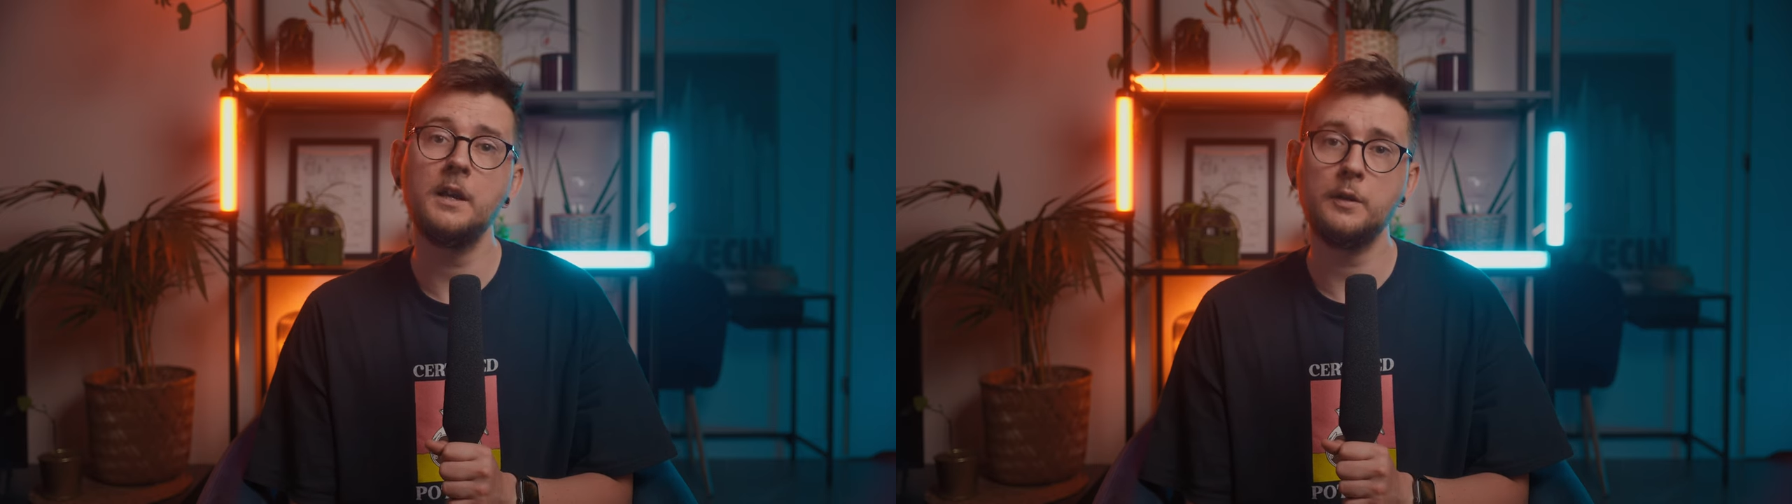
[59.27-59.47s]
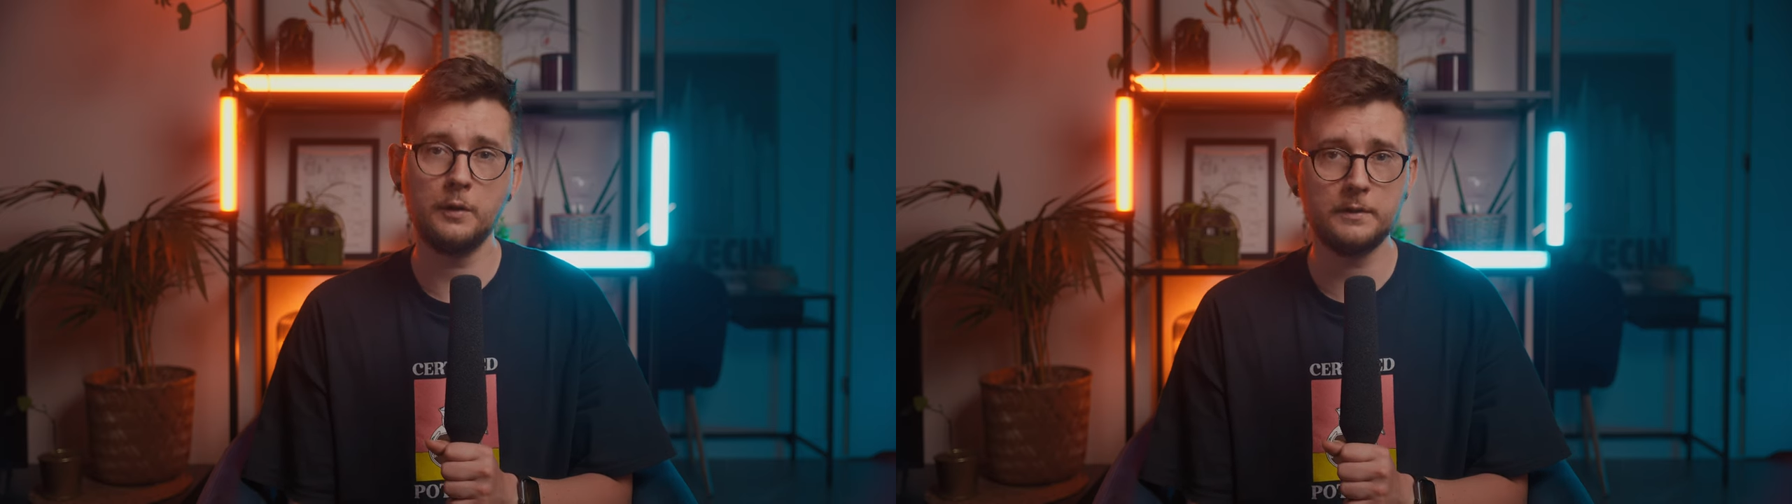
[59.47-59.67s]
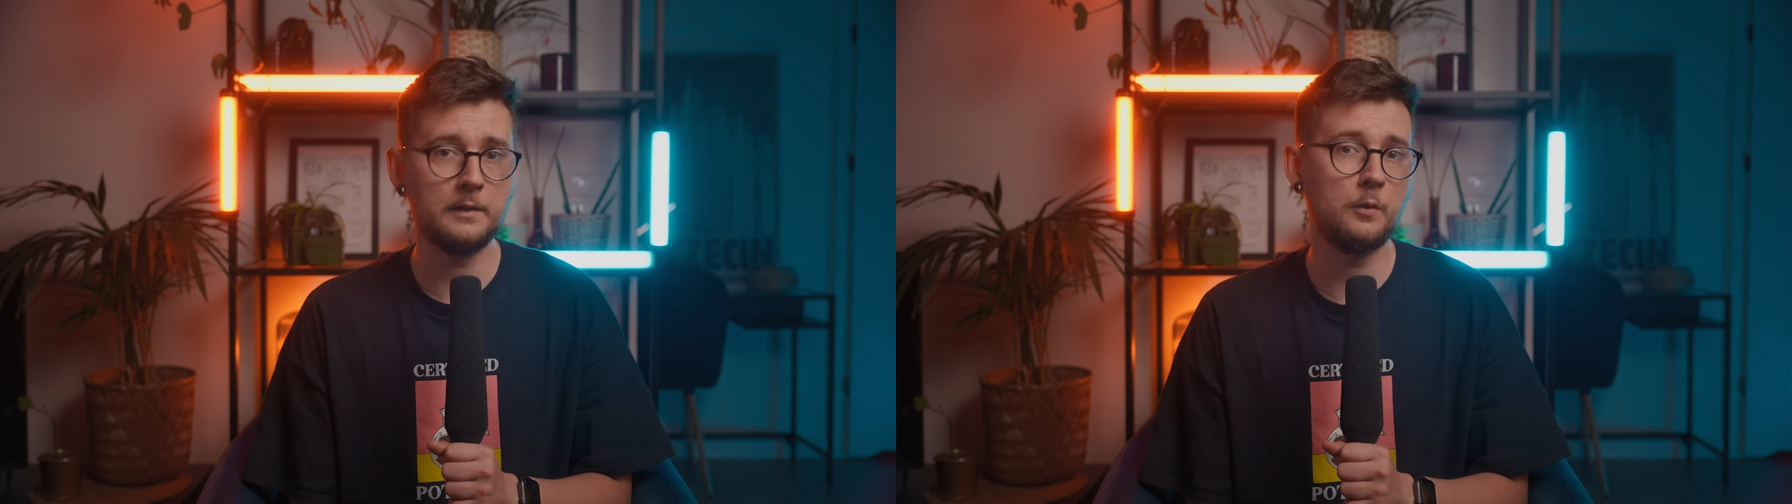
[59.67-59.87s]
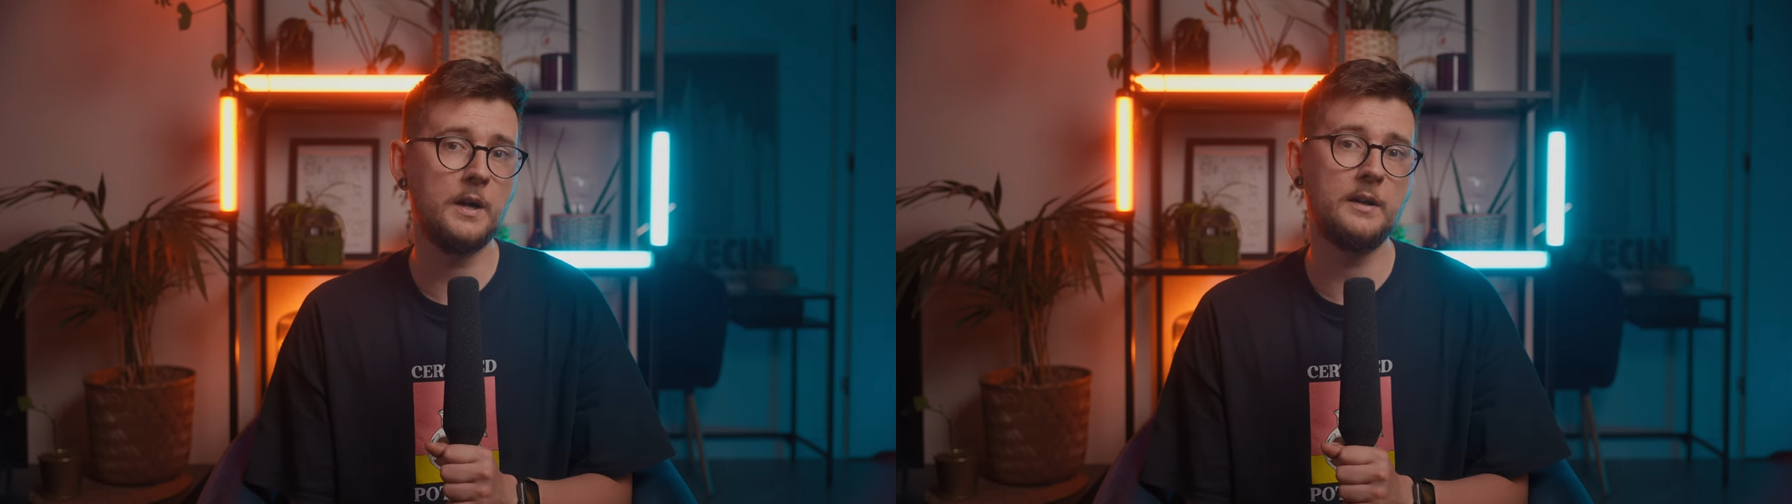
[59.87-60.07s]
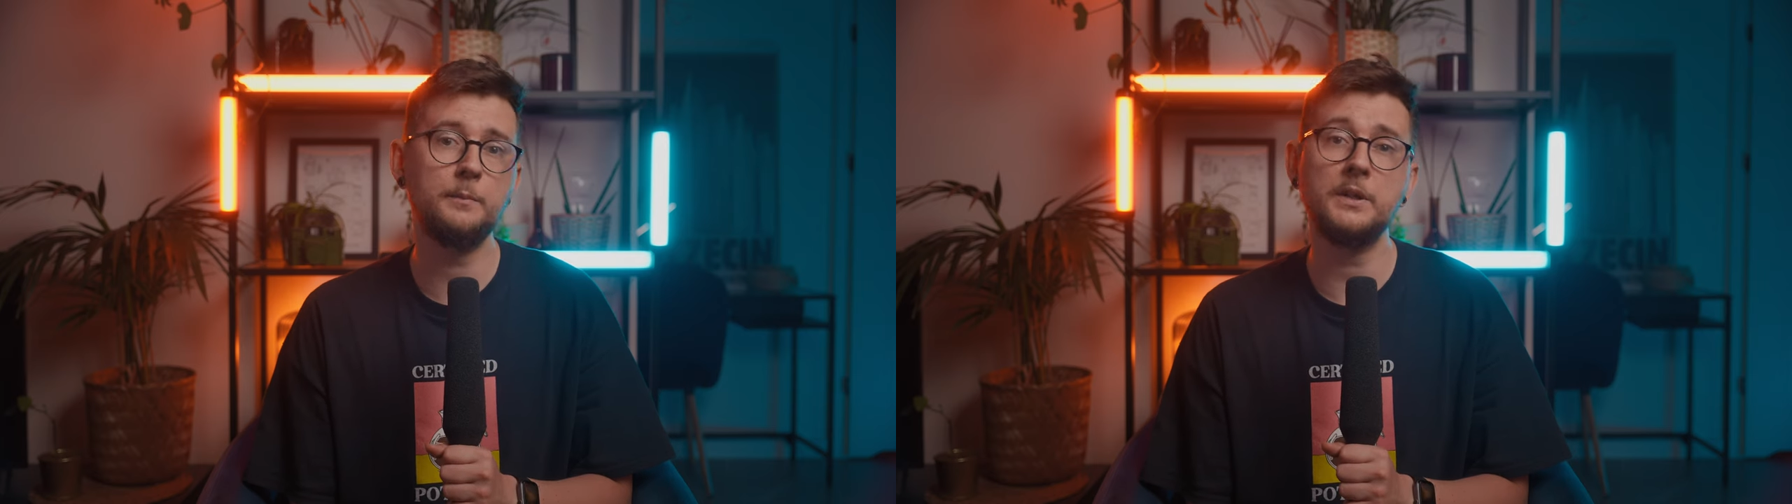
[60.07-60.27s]
use it
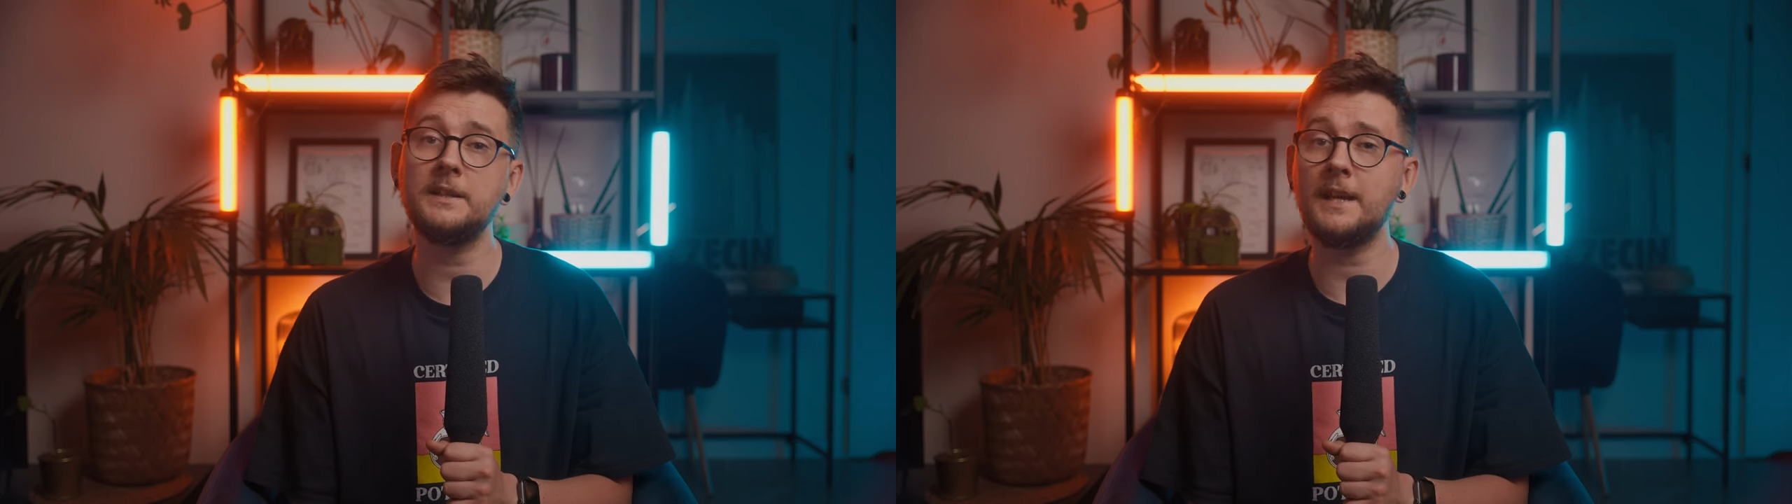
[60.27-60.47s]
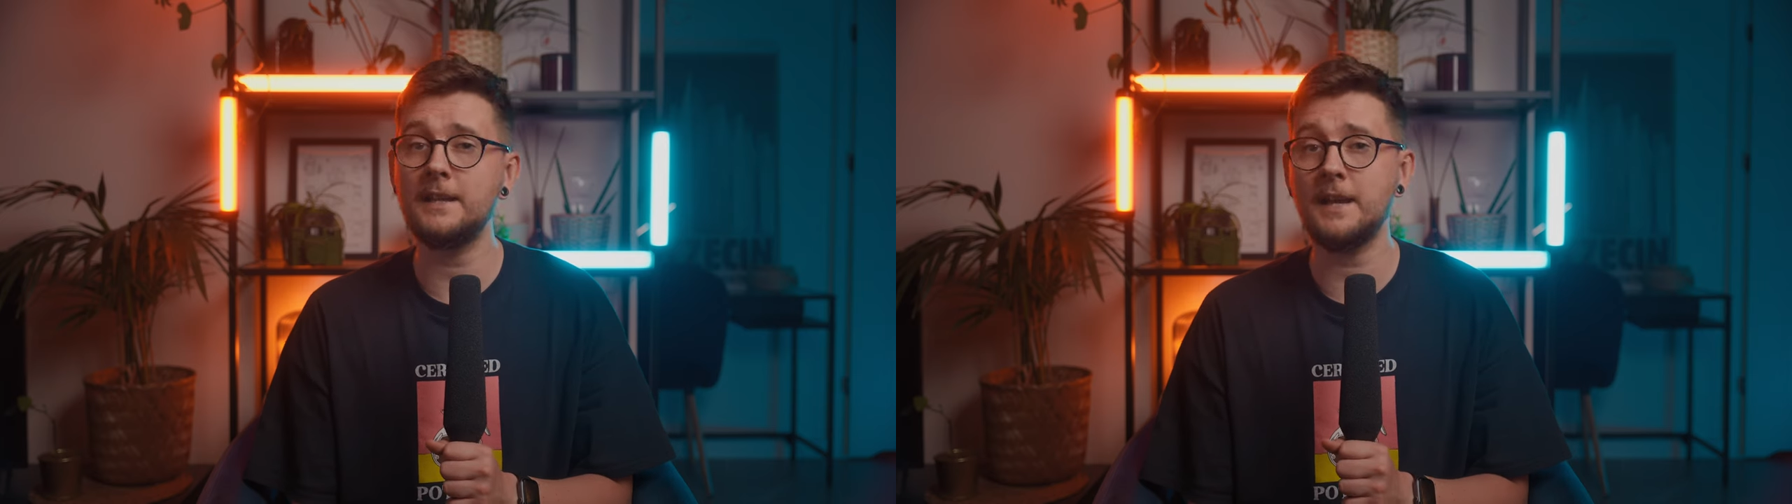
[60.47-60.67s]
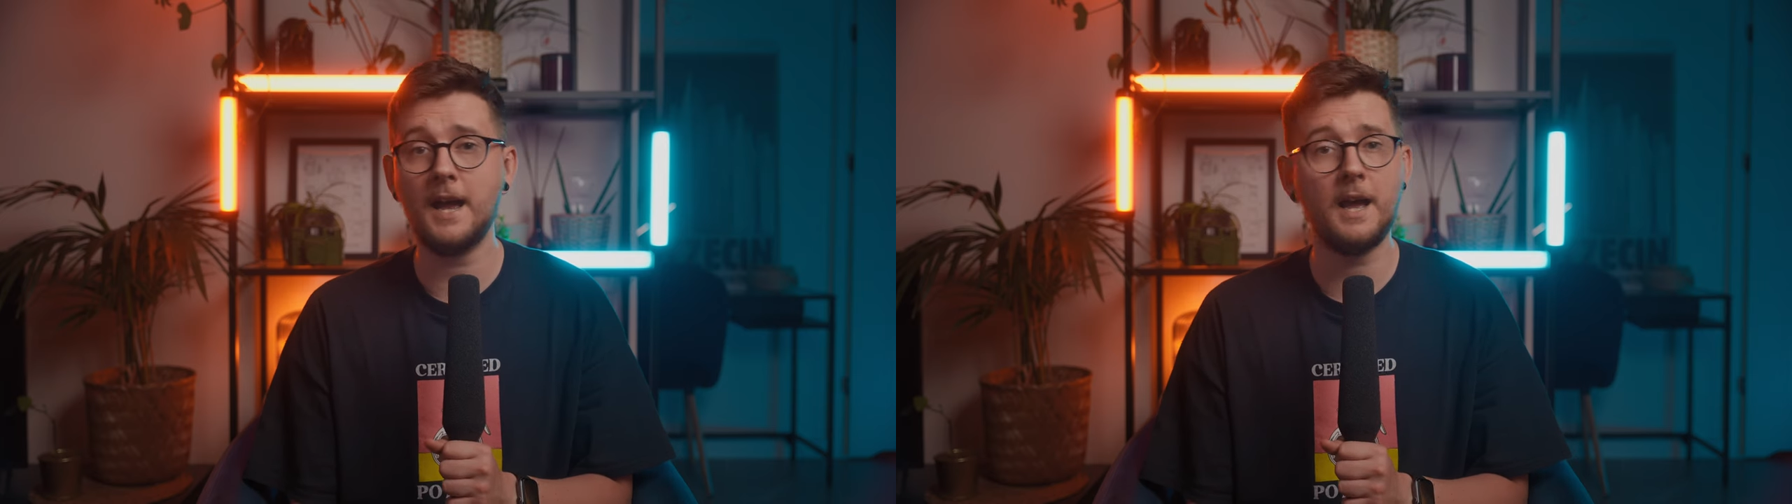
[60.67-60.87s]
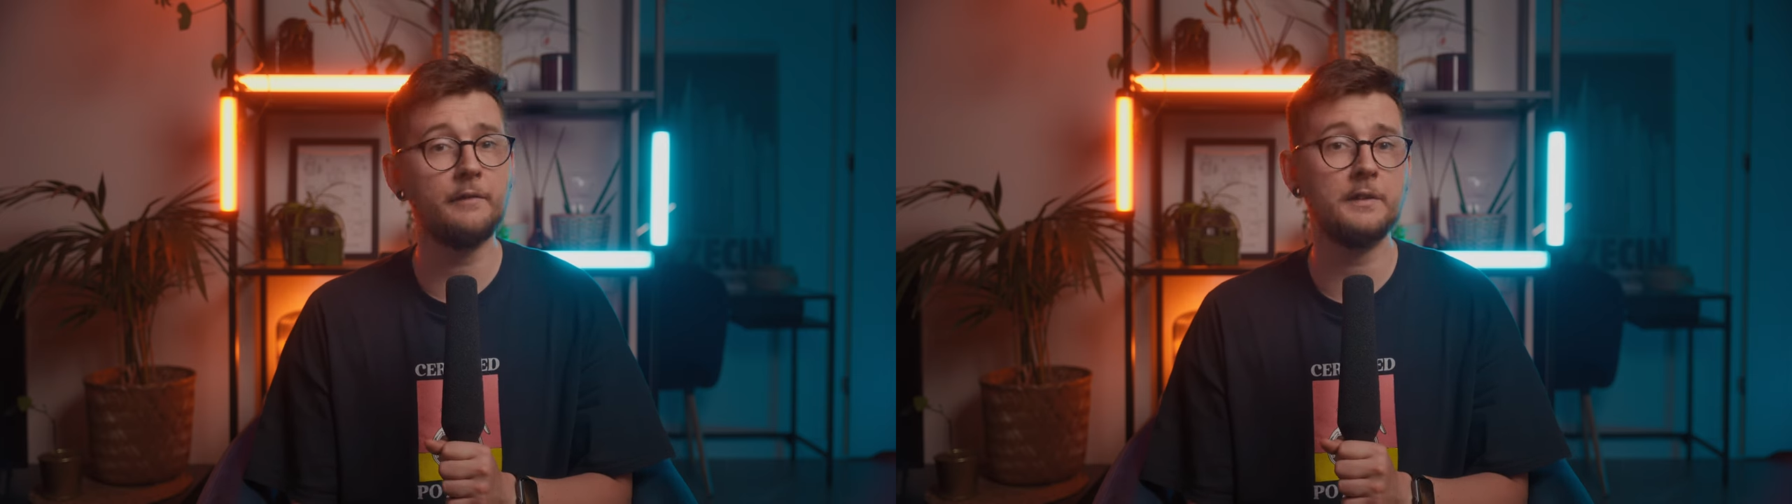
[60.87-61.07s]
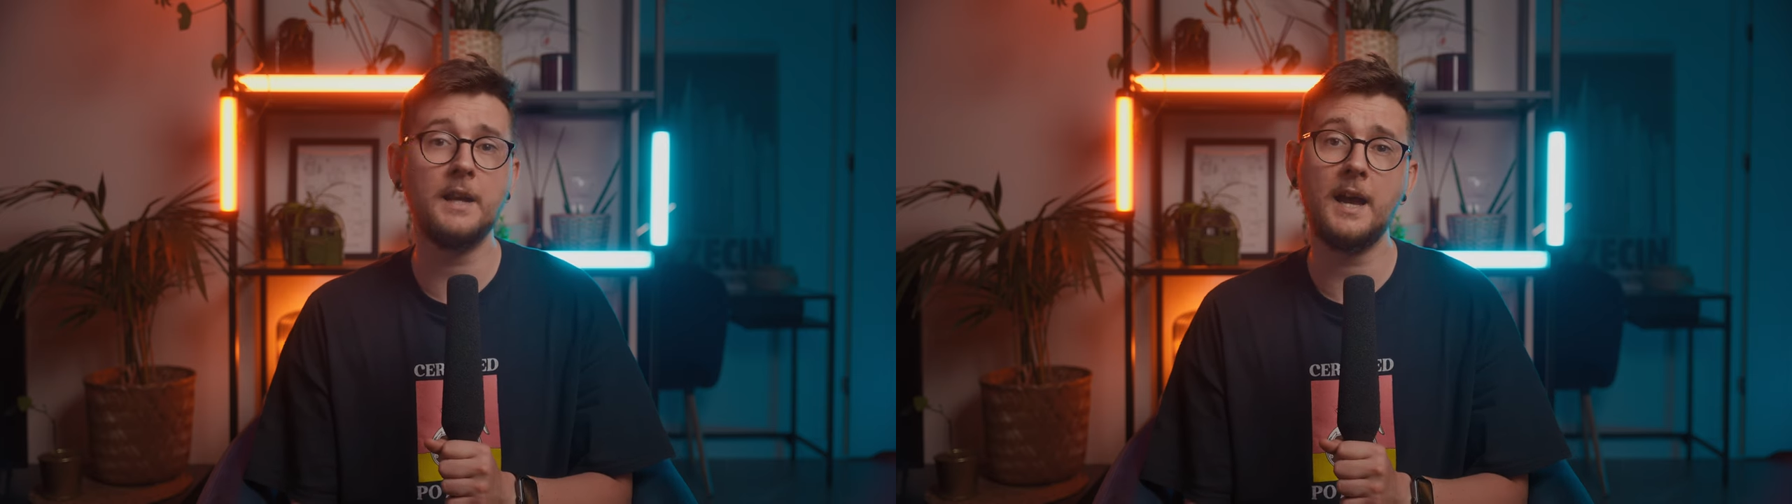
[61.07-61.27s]
quite a bit, and I haven't